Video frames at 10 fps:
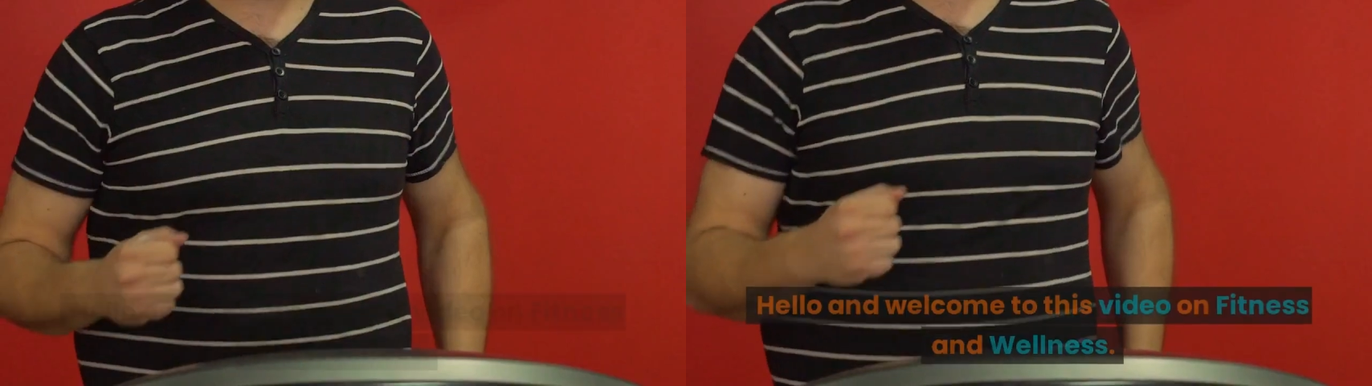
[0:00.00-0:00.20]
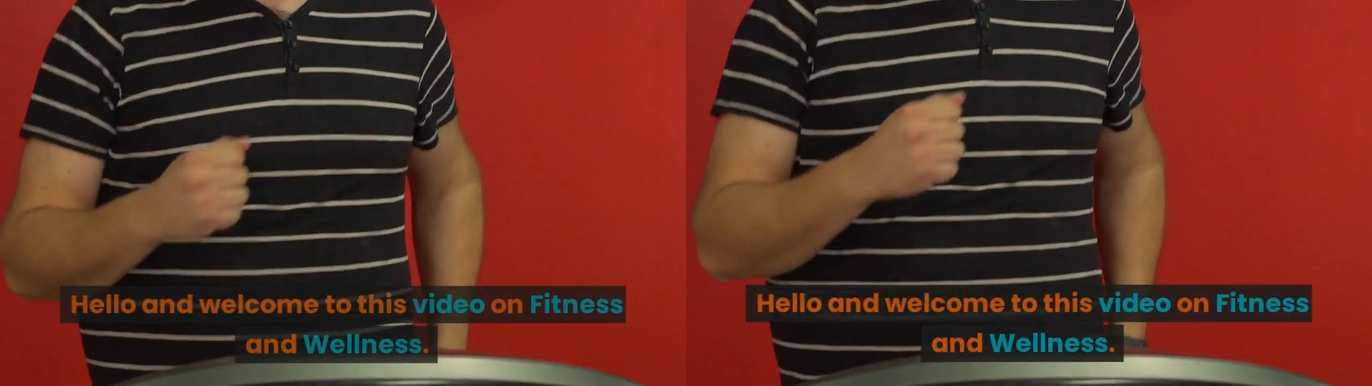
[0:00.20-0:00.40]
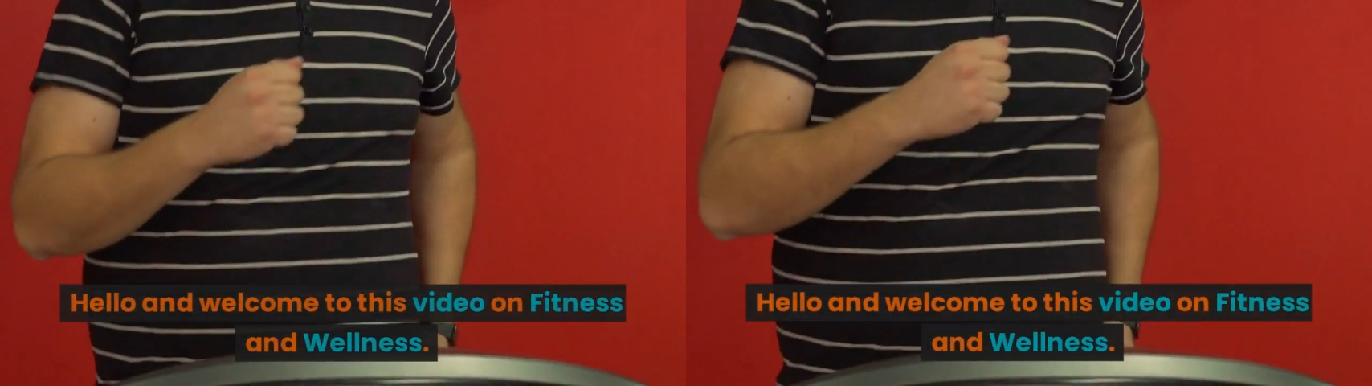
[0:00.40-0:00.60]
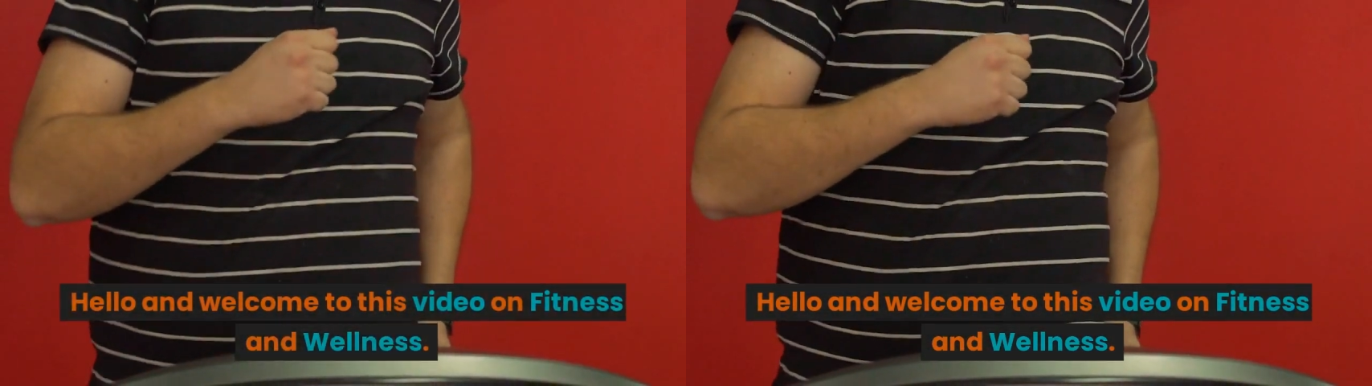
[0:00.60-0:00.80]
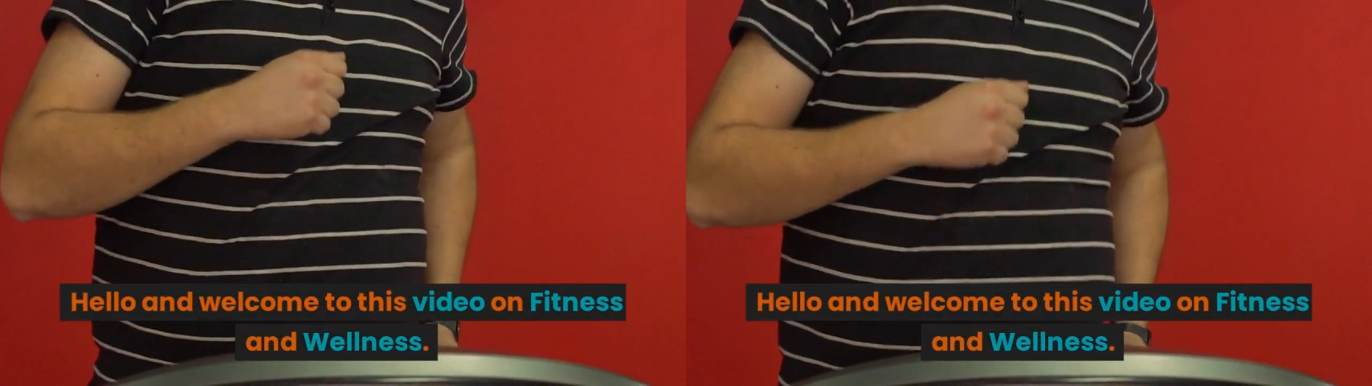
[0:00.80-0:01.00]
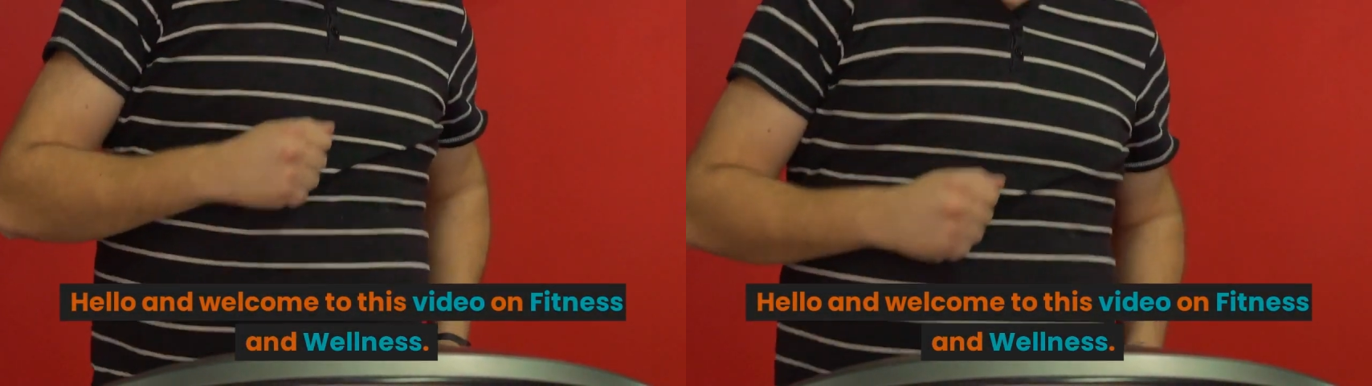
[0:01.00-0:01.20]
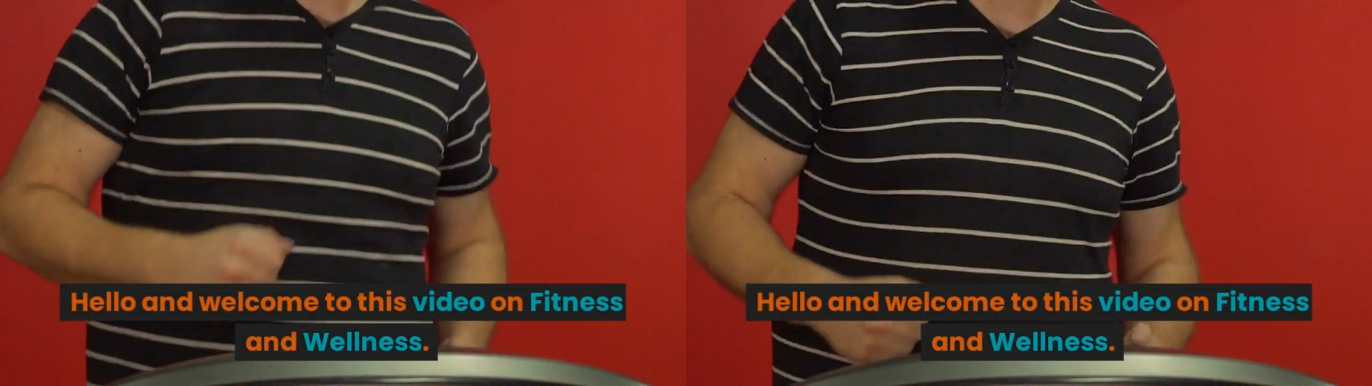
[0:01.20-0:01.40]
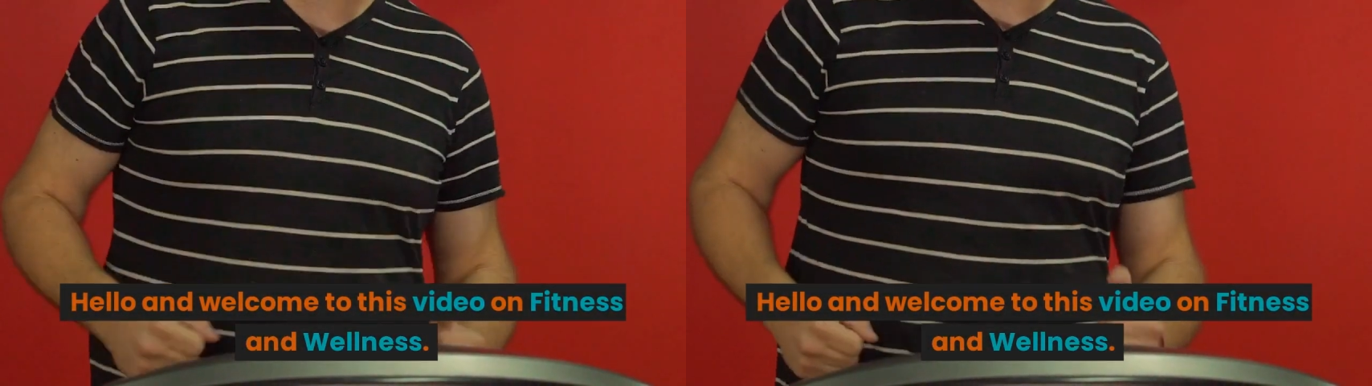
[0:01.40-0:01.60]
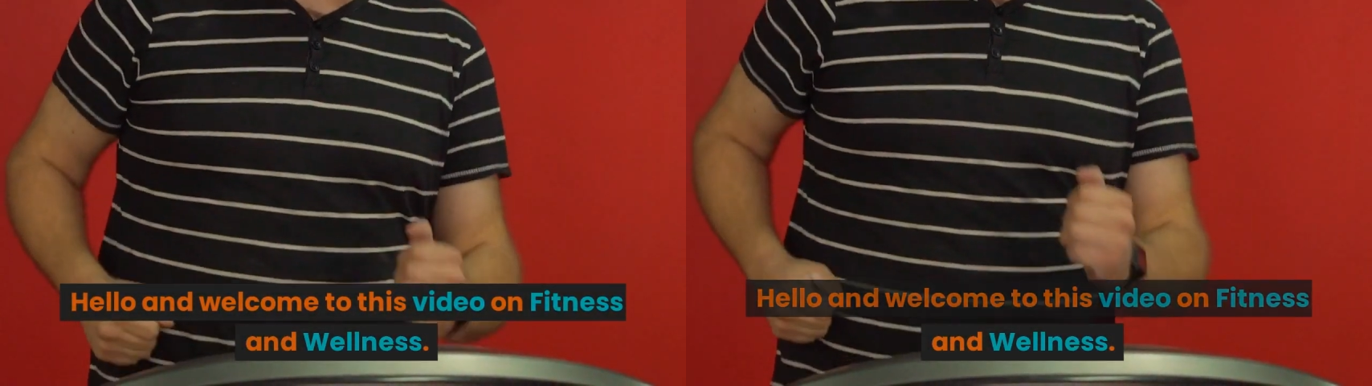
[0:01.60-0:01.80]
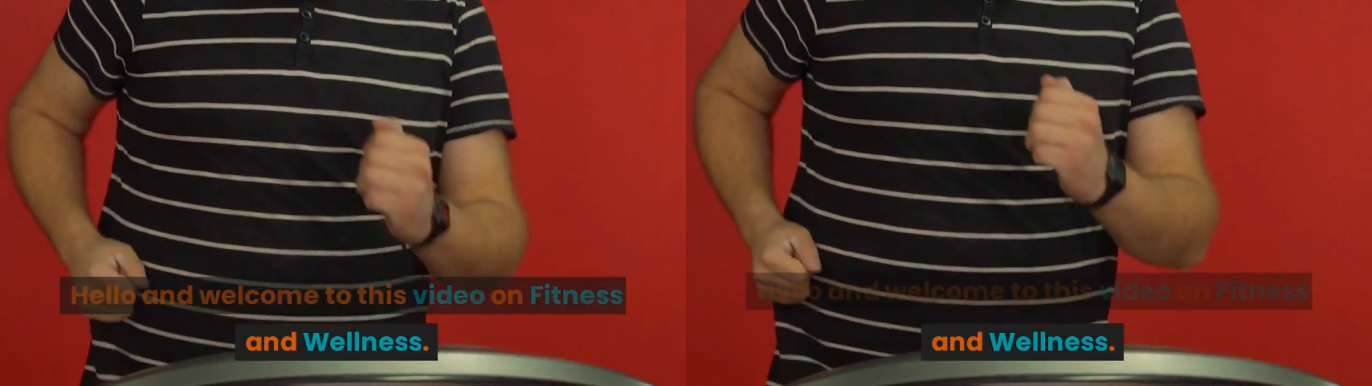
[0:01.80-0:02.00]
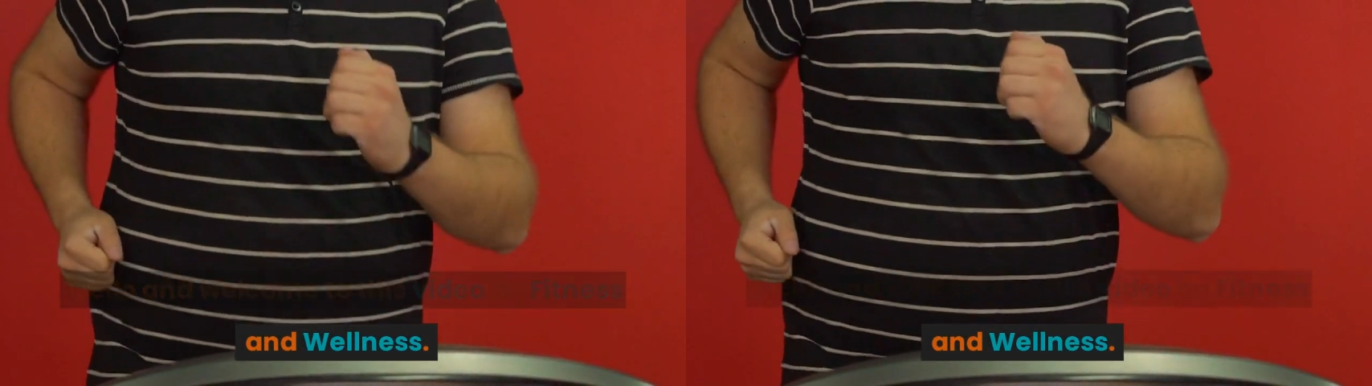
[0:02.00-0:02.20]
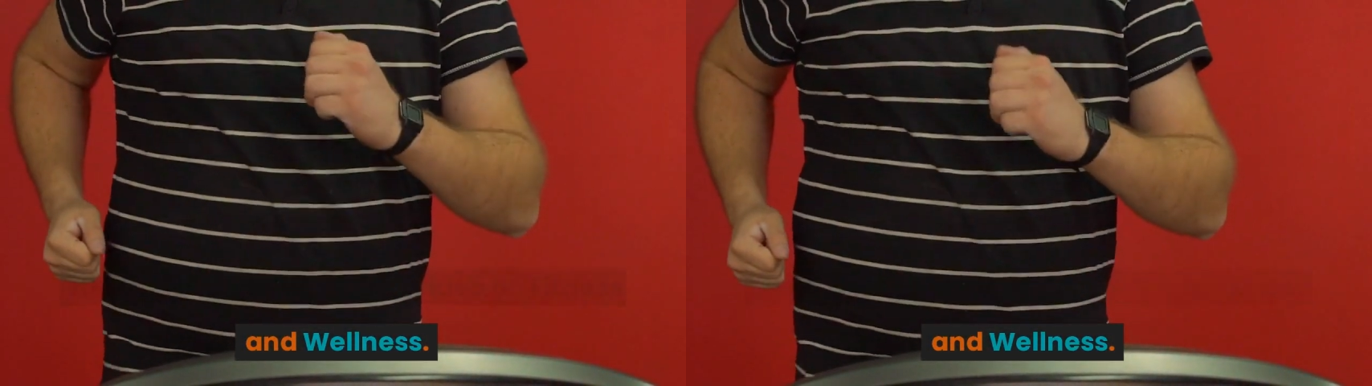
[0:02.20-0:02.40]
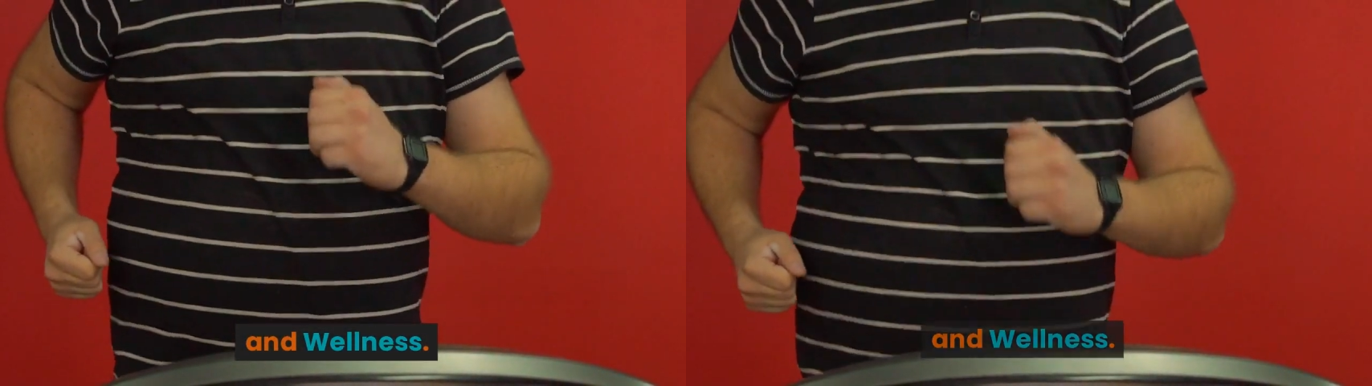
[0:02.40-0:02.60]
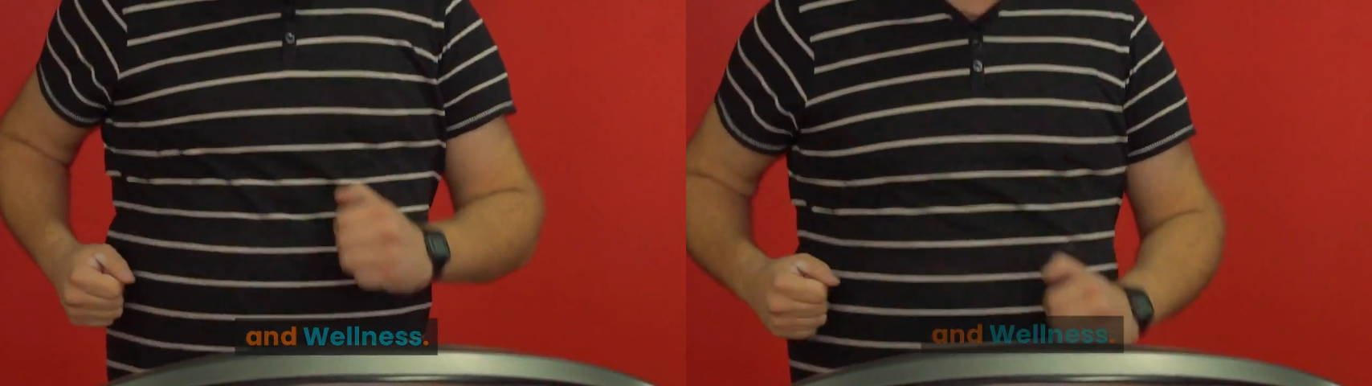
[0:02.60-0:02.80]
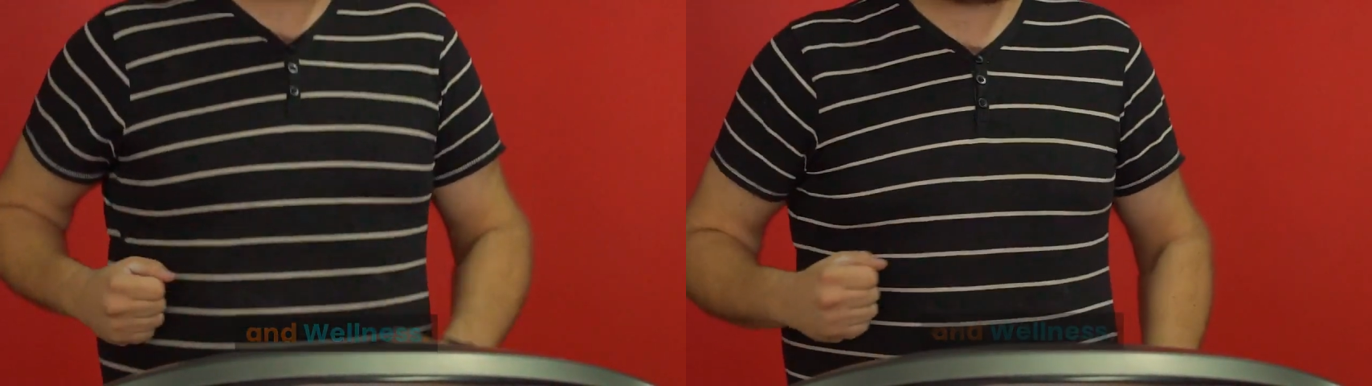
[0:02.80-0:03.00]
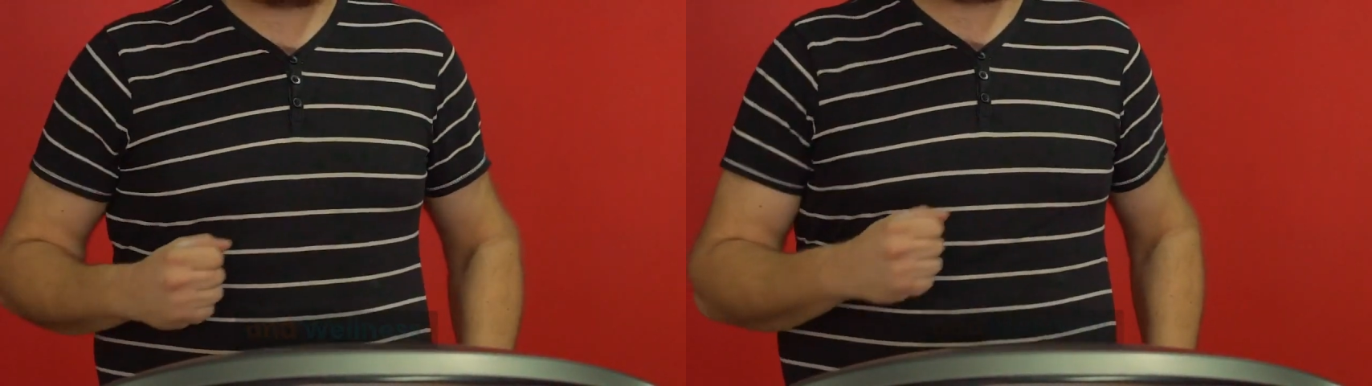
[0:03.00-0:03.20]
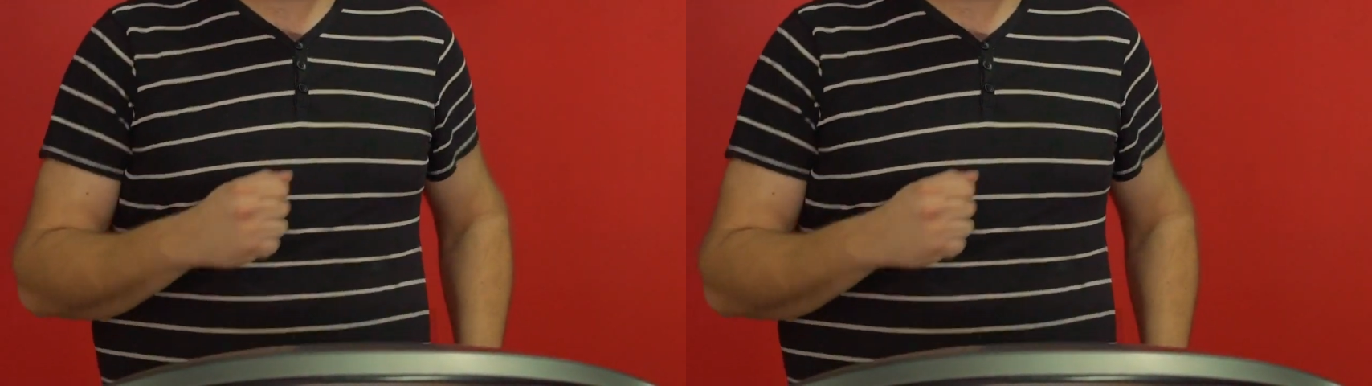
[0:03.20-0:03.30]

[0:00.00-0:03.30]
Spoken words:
No face is visible, so there are no lips to read.